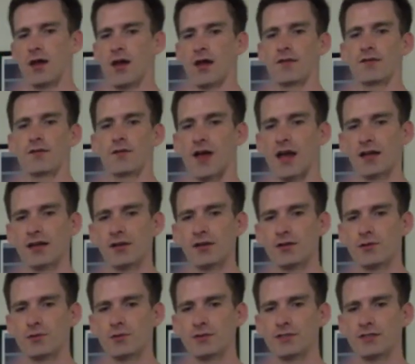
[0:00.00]
So that
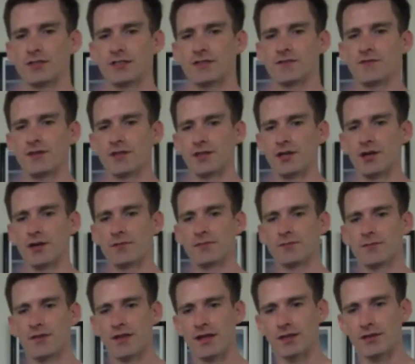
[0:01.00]
concludes this video.
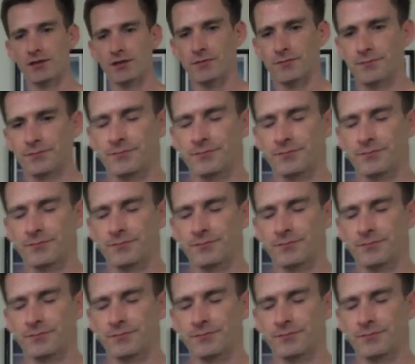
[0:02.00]
Thank you.